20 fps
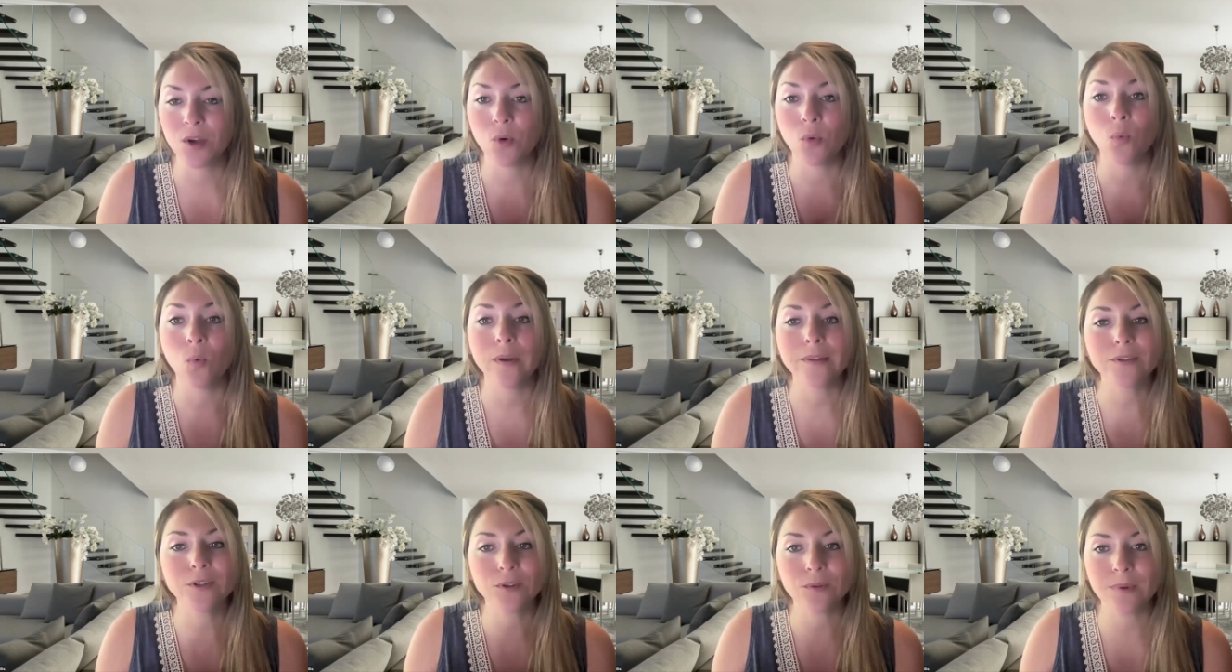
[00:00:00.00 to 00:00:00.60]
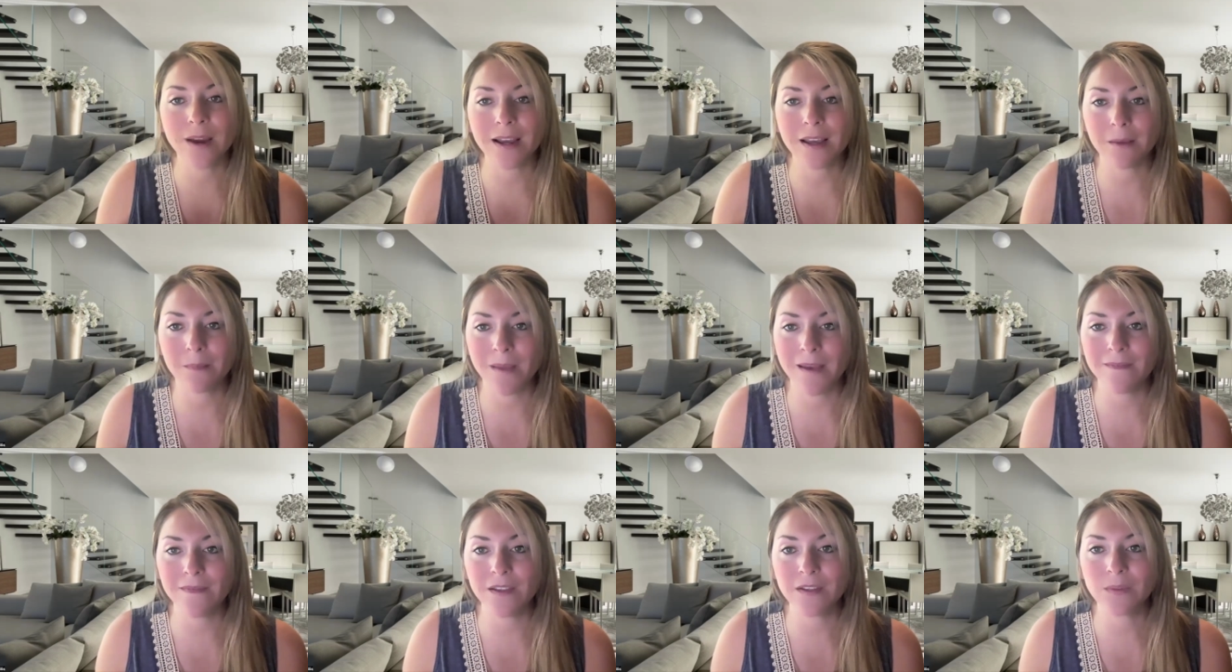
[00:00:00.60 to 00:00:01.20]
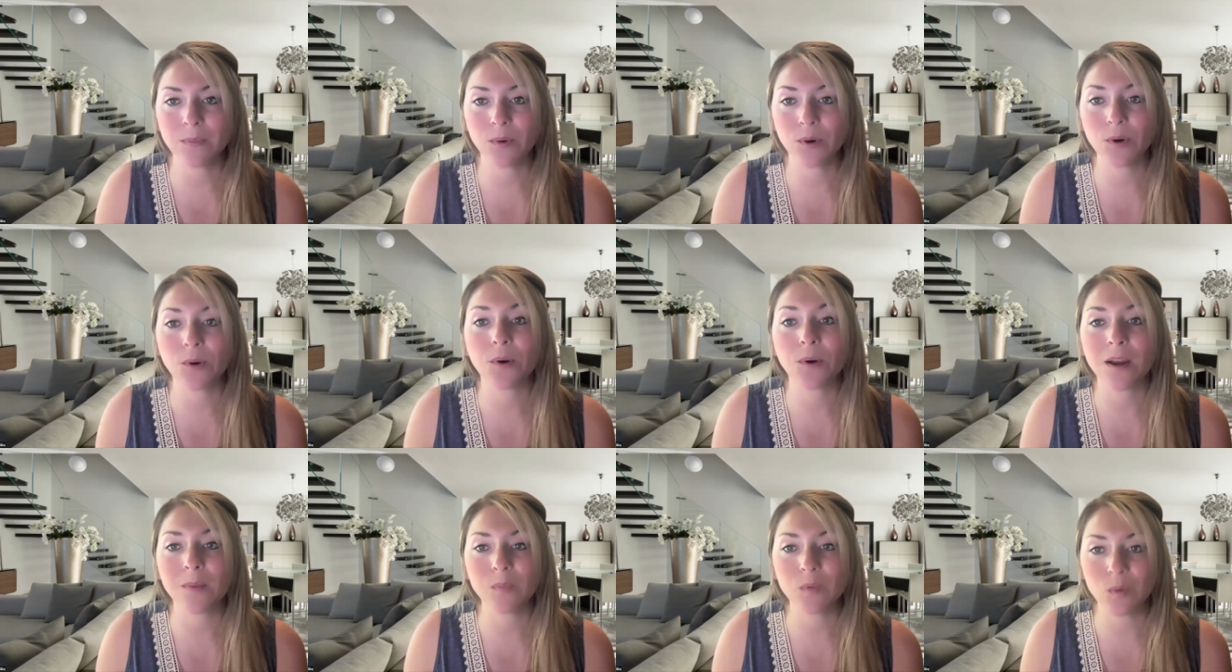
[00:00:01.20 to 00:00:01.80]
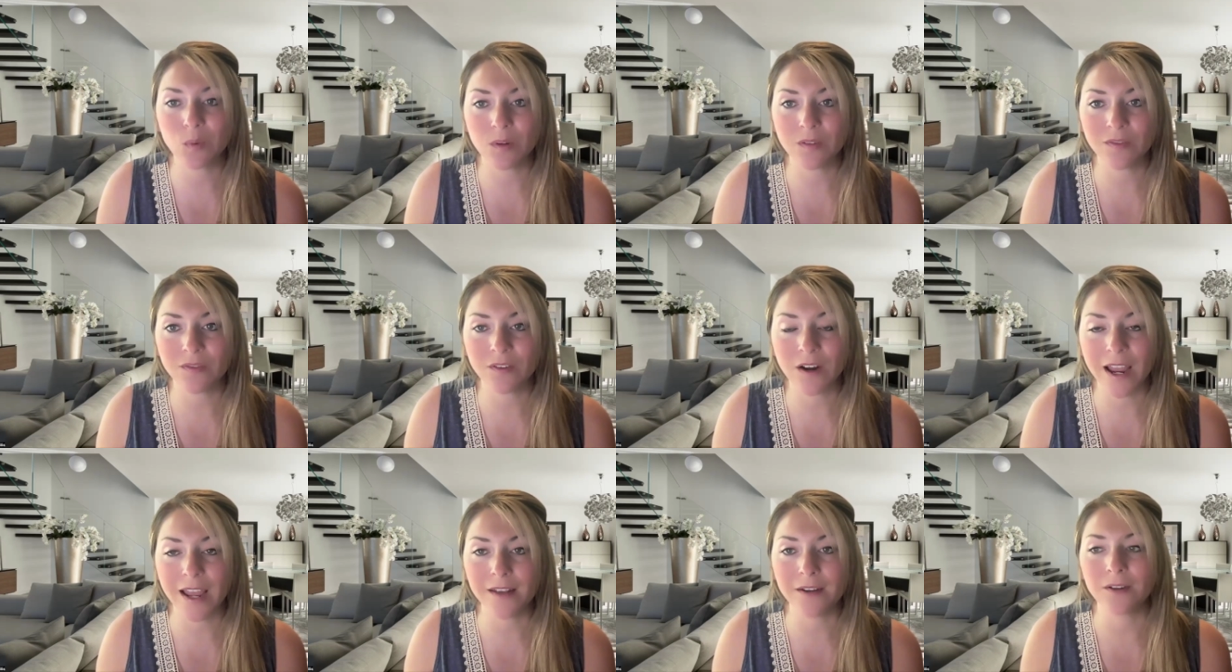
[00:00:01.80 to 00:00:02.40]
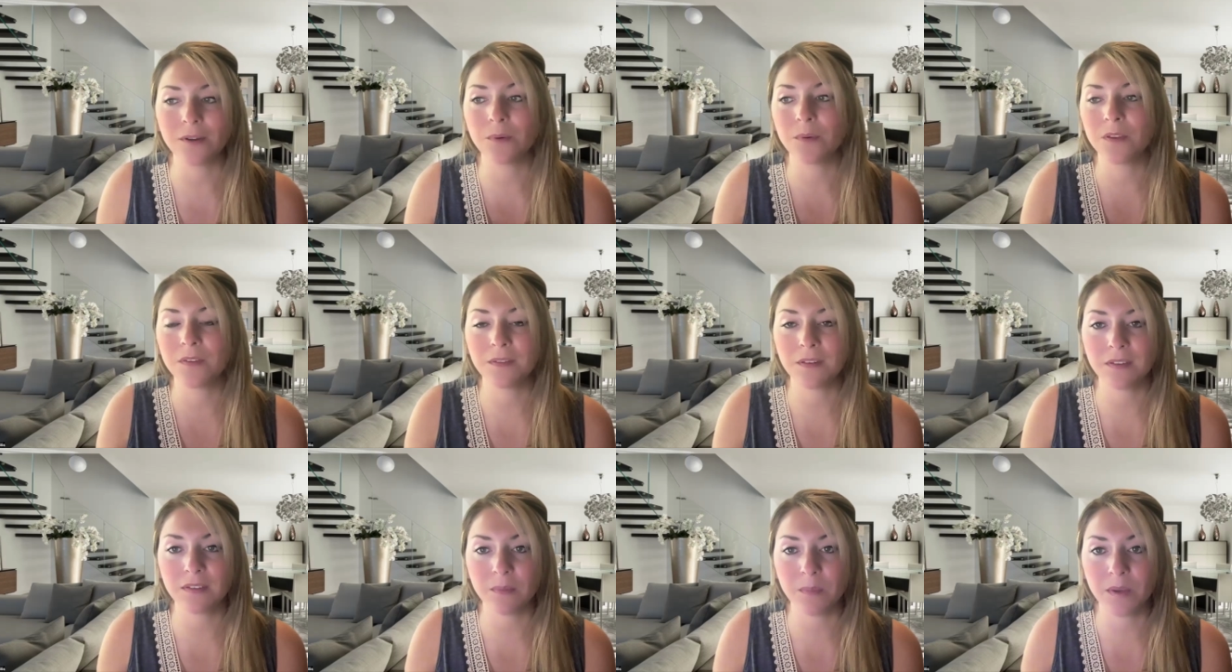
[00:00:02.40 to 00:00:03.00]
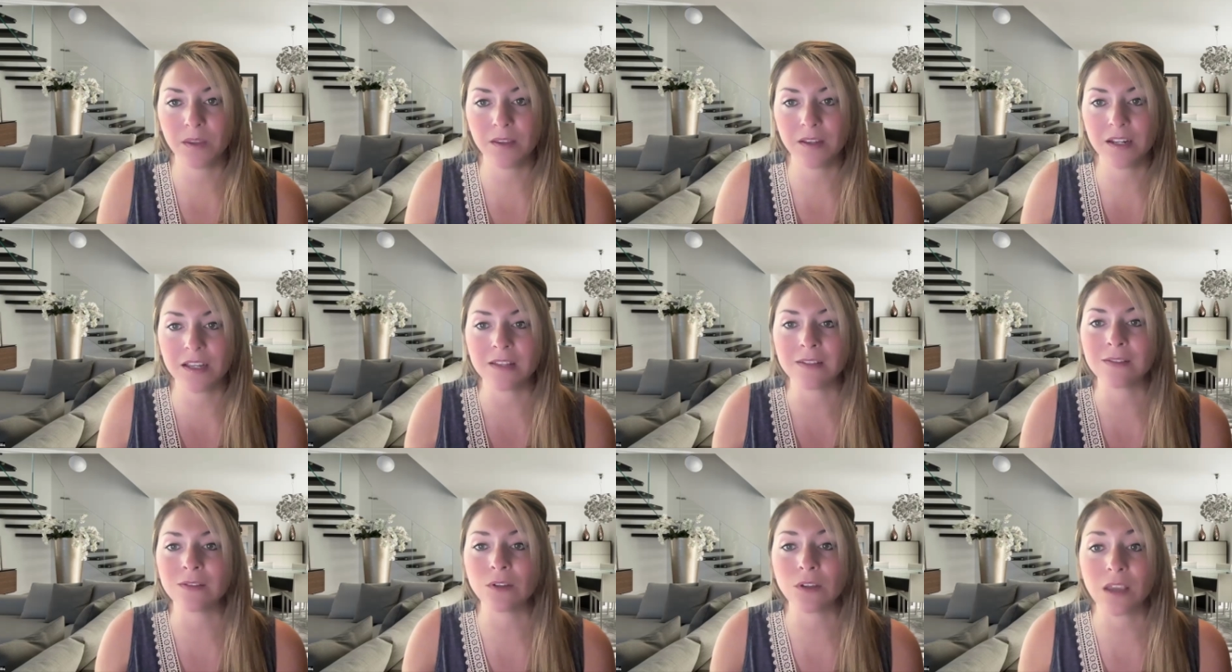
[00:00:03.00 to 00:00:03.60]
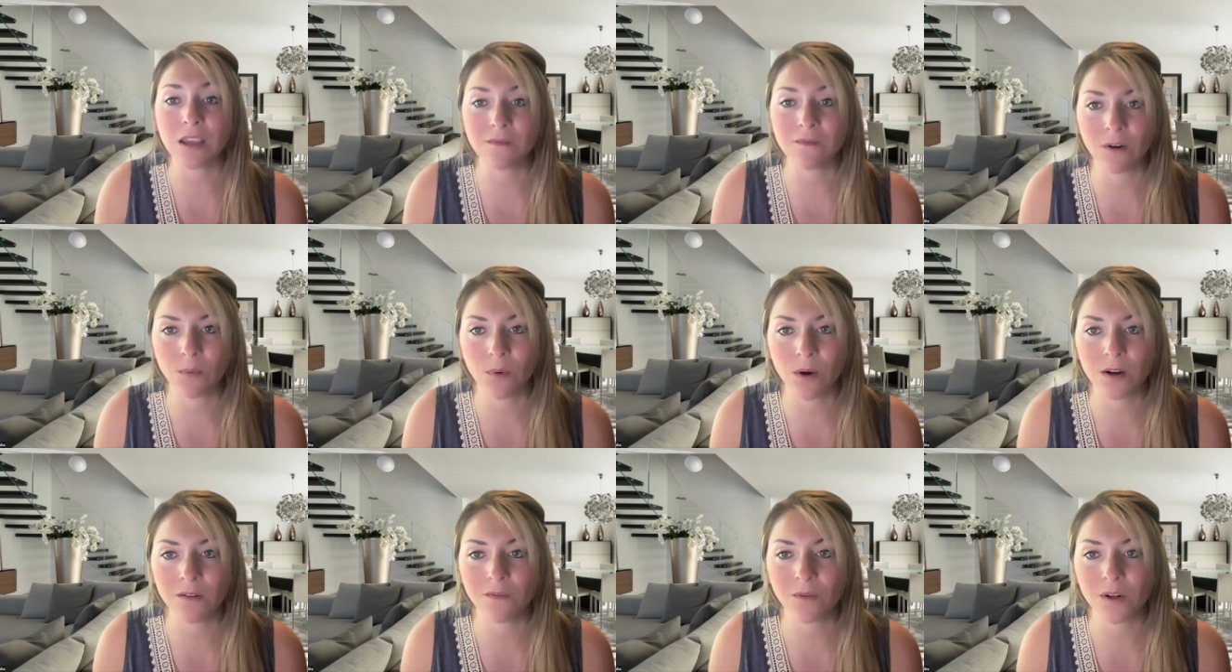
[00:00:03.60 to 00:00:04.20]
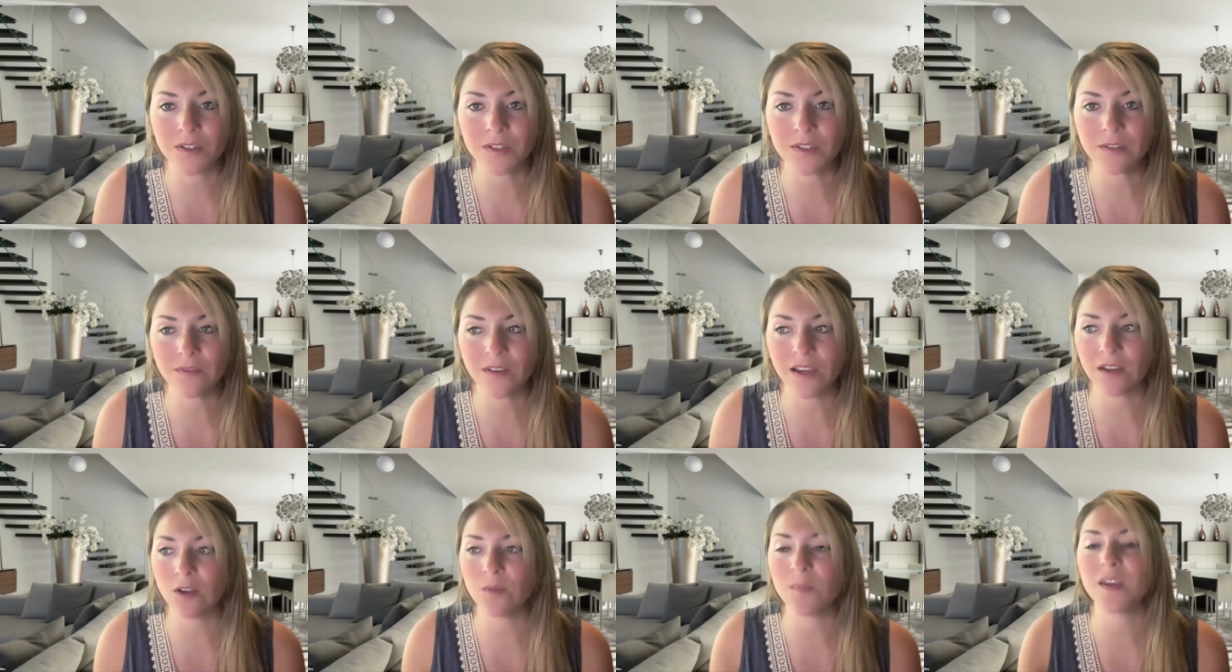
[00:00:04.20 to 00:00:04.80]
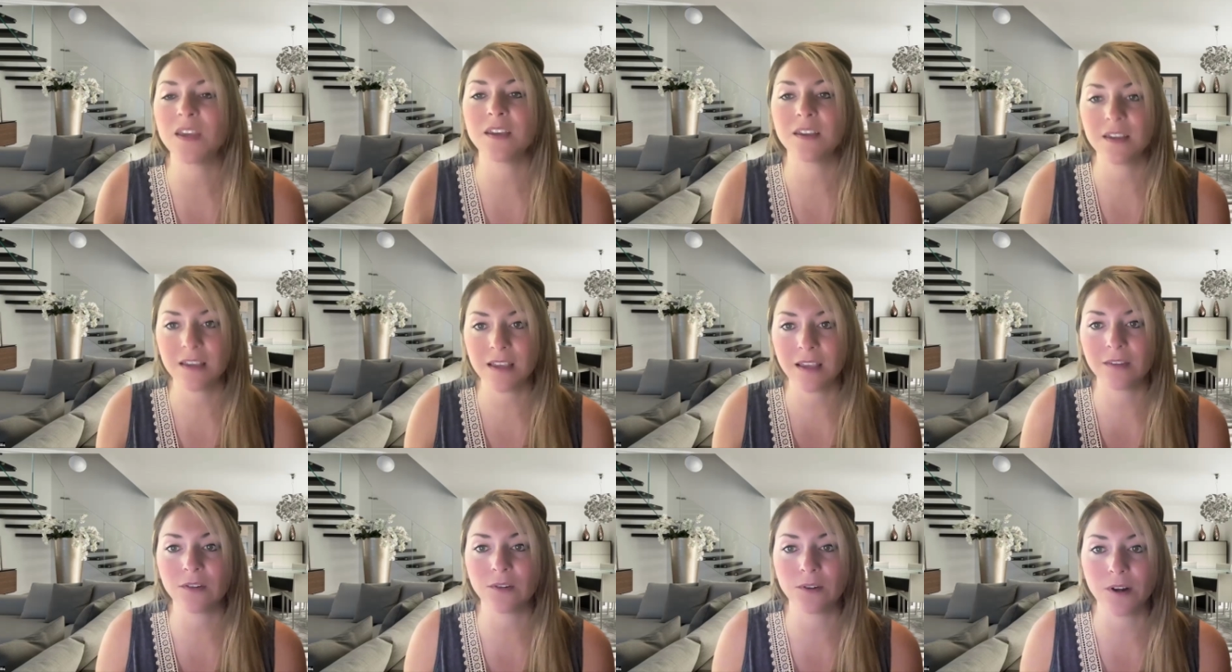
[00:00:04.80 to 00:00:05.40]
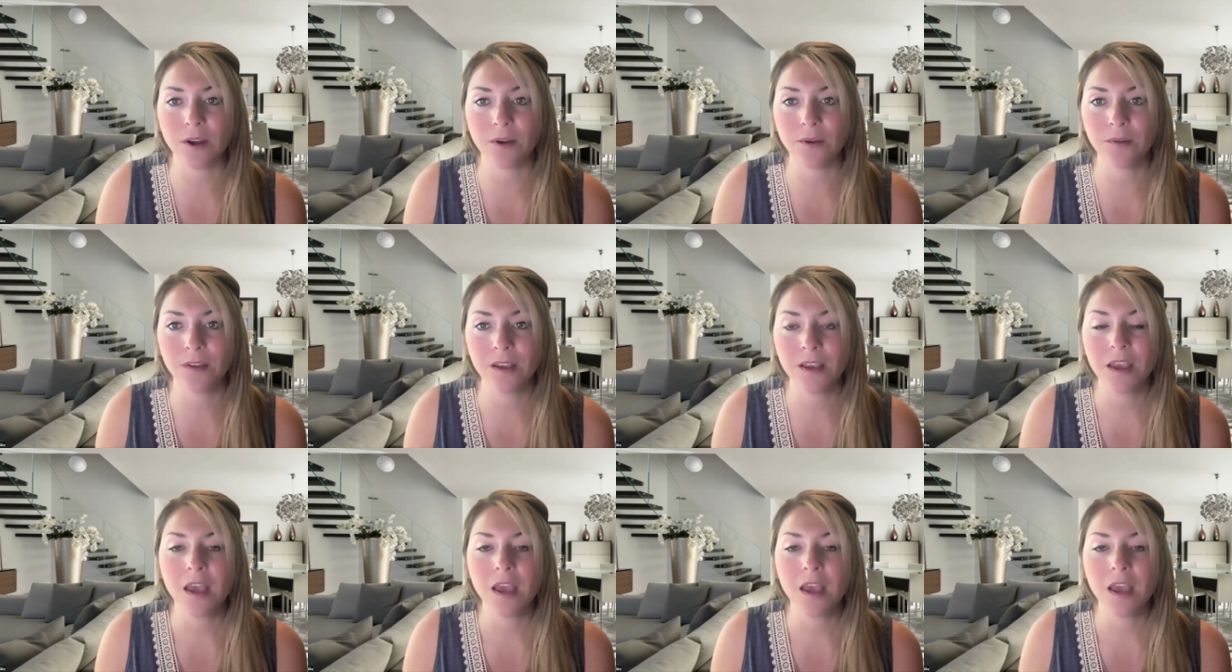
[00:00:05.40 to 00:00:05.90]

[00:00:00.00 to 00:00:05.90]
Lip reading: Would you recommend this program to a friend with disabilities looking for workforce development? Yes or no?